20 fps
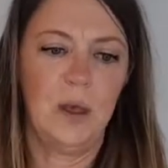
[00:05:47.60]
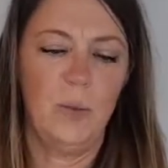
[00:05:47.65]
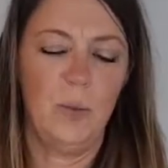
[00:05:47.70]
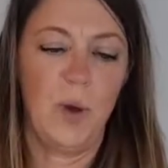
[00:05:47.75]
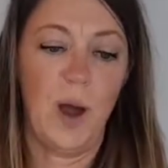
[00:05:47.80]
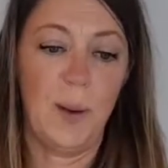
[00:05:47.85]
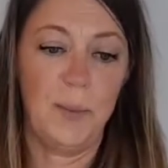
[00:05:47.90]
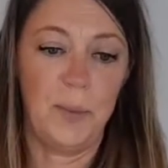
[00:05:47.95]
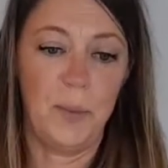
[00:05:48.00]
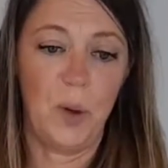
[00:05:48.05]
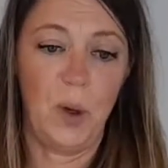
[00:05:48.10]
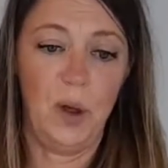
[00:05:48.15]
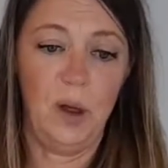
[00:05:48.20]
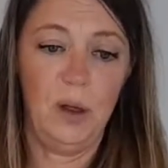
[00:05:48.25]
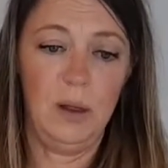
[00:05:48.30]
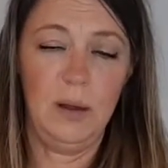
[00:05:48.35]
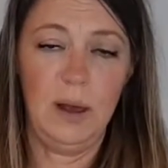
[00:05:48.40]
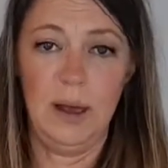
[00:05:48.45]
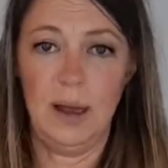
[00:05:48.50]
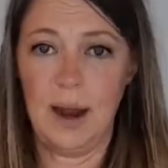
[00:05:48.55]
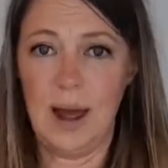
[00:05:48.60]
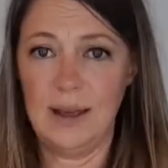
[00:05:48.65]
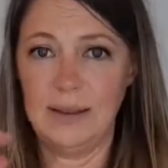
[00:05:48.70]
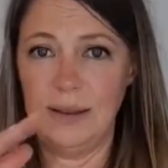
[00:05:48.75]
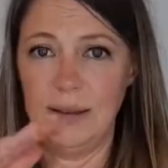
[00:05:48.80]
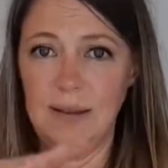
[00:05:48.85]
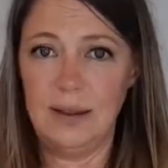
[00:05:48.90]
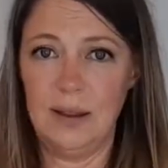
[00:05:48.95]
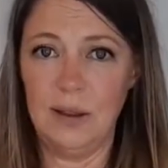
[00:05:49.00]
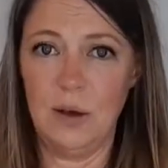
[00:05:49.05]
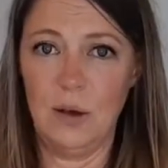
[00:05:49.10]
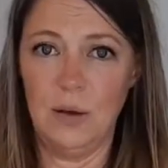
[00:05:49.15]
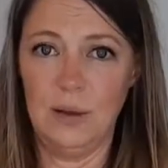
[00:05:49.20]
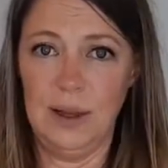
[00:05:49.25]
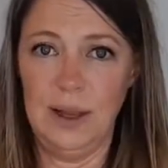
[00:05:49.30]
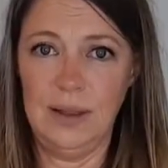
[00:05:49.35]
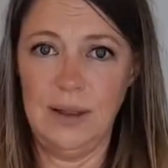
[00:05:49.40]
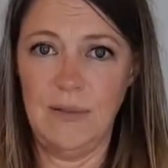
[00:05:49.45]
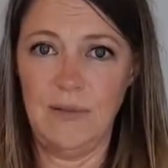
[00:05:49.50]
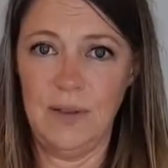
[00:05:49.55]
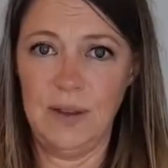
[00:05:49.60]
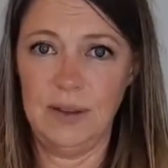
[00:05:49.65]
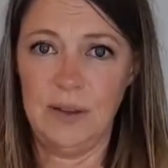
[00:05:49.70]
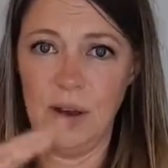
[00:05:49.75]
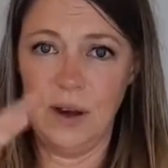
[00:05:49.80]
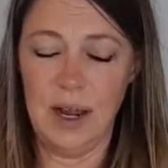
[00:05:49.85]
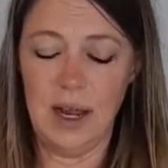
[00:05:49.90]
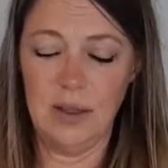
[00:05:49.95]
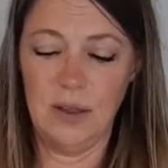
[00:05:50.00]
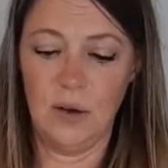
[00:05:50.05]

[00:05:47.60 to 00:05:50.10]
prep bowl. It has a silicone lid that fits on it.